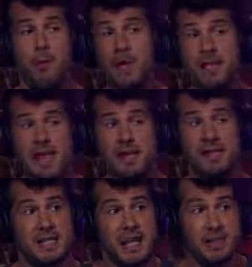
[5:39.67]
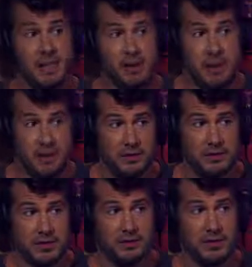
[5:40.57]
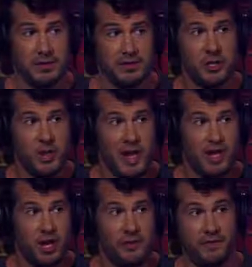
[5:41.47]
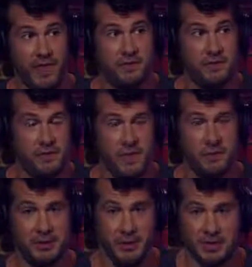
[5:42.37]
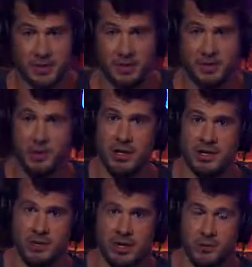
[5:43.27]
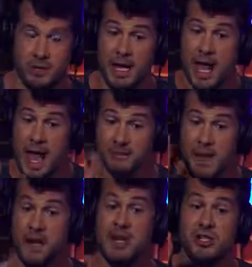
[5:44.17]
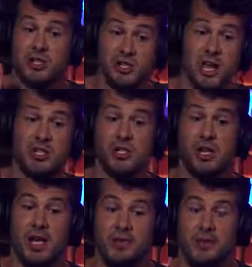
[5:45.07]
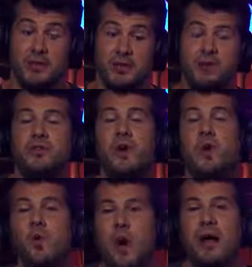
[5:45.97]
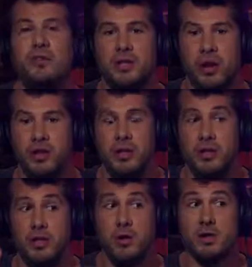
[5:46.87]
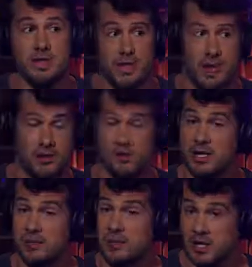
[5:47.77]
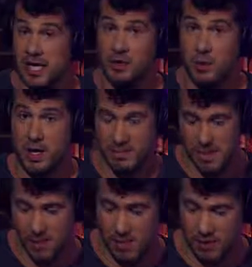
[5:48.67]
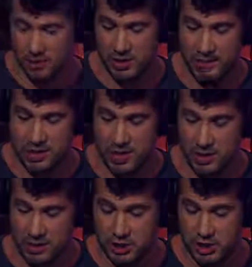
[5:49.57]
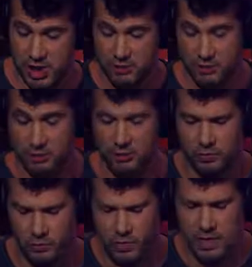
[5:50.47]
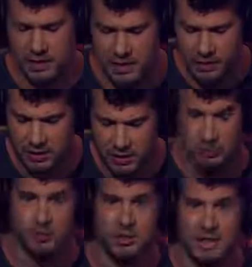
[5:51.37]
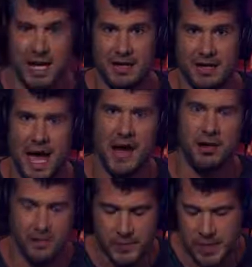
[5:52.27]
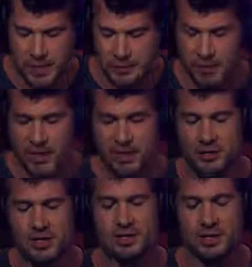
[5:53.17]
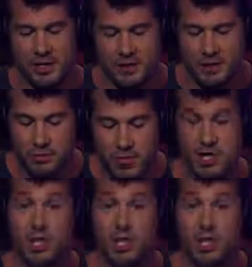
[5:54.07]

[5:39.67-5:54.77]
And we'll get to that in a I've second, though, because of San Francisco banning all the vapes, and so people now are just going to be smoking cigarettes more. But as a matter, it is such a so well known, noted psychologist who's actually been cited quite a bit. I want to make sure I have her name right here. Jennifer Rusted? I don't know. She's from the University Rusted. Of Sussex in Britain.